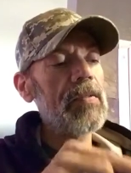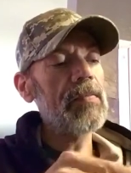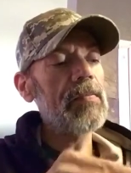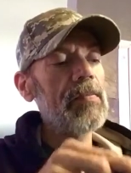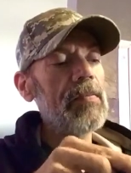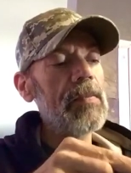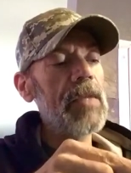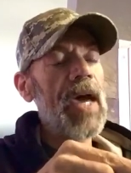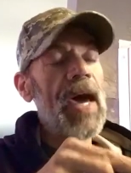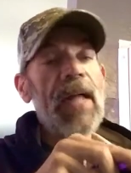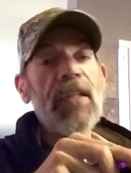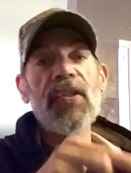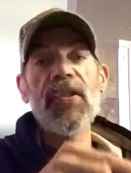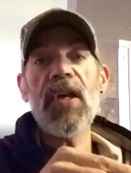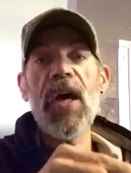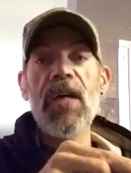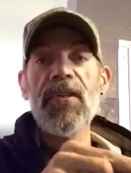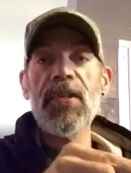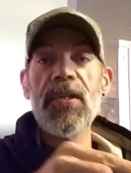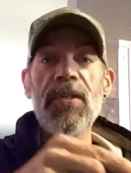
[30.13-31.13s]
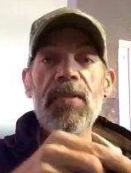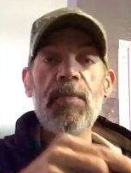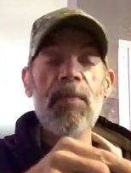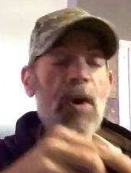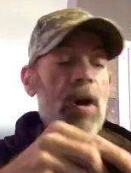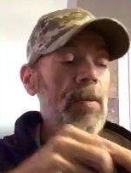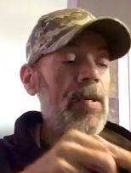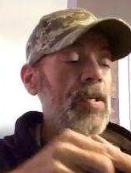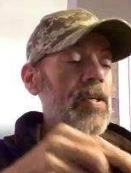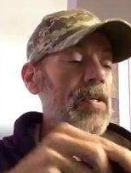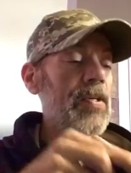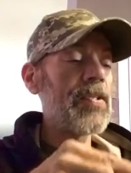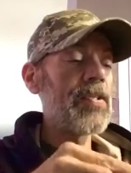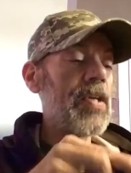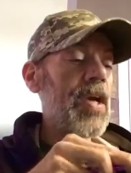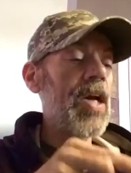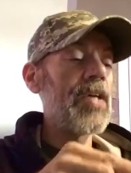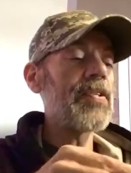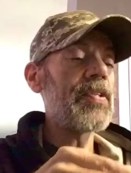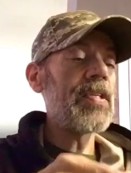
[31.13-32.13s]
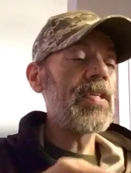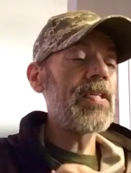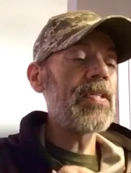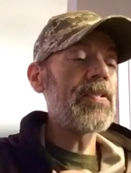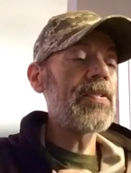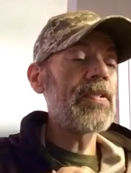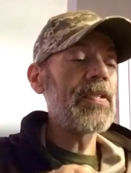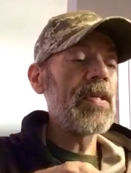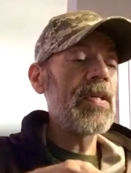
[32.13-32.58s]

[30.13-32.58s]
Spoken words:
hot sauces, barbecue sauces,